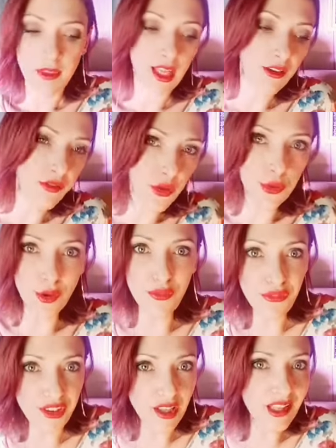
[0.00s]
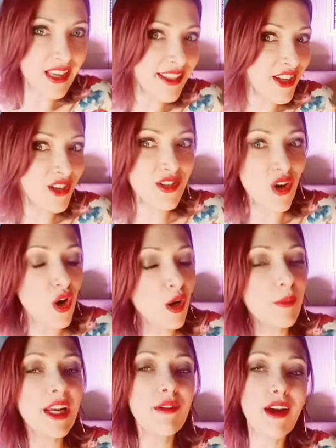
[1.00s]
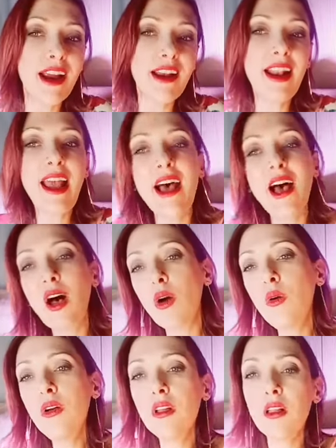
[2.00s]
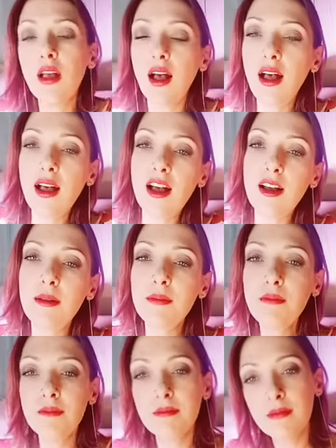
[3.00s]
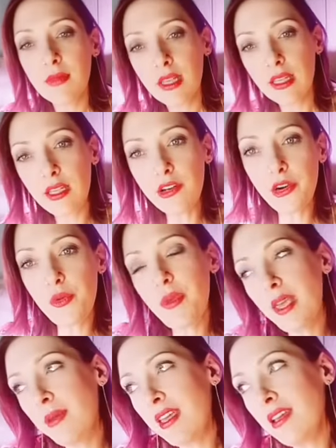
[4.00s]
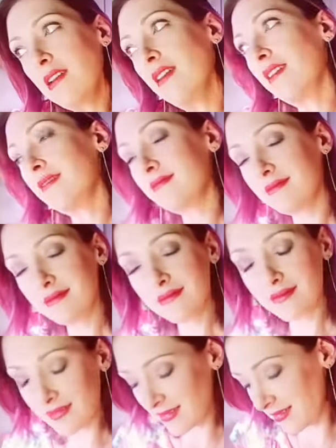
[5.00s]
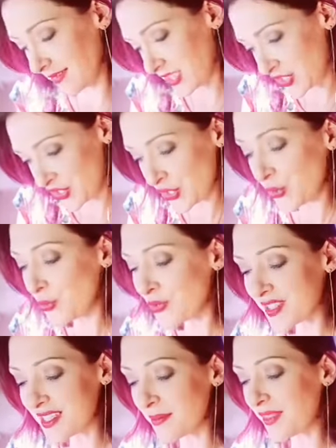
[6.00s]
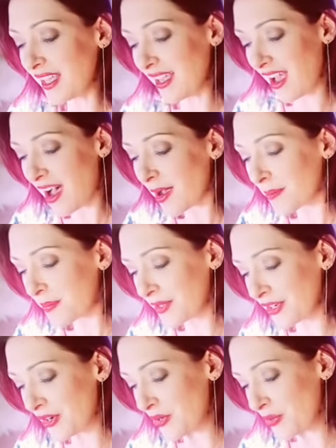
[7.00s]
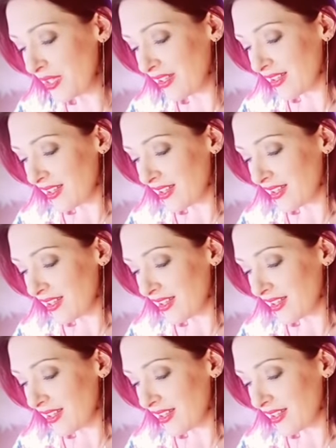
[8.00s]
if you don't feel like there's harmony right now, um, you know, maybe tune something up, you know,